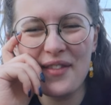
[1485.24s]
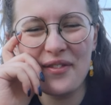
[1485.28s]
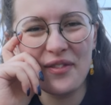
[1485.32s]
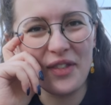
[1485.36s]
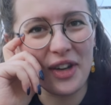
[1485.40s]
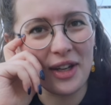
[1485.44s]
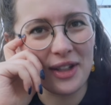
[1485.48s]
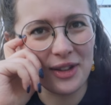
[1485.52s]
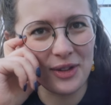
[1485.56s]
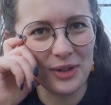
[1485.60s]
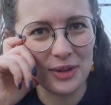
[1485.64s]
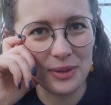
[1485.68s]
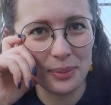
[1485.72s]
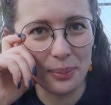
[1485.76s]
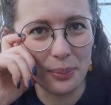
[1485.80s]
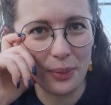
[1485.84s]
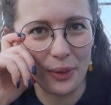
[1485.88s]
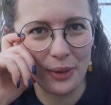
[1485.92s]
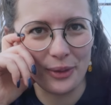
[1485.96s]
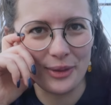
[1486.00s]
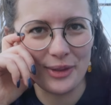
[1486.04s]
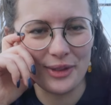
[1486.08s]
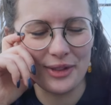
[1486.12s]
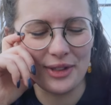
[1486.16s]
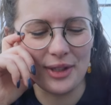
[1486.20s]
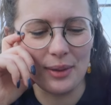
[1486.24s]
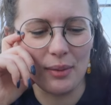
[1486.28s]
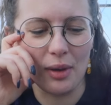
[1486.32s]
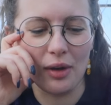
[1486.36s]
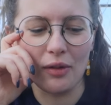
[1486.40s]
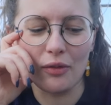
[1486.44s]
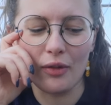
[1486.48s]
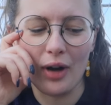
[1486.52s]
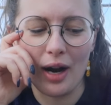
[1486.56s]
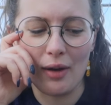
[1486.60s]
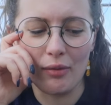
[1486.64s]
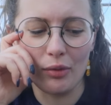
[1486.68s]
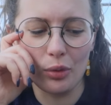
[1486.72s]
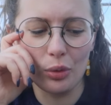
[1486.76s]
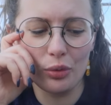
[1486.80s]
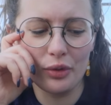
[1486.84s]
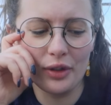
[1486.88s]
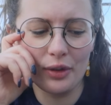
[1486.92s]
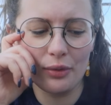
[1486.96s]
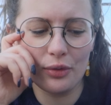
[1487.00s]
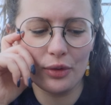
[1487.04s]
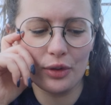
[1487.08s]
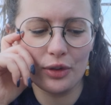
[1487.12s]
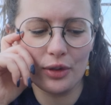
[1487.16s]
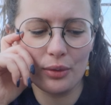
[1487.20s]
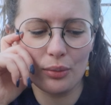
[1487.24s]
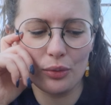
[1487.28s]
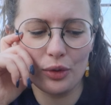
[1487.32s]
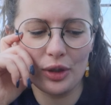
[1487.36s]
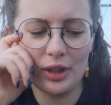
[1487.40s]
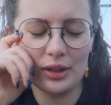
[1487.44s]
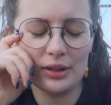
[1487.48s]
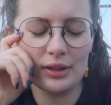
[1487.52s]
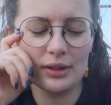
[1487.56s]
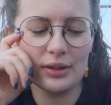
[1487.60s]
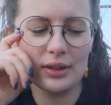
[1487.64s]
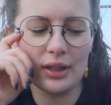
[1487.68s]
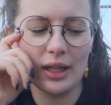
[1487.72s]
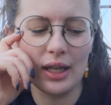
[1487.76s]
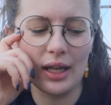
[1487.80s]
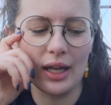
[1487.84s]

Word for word: but I couldn't purchase them on Ravelry for some reason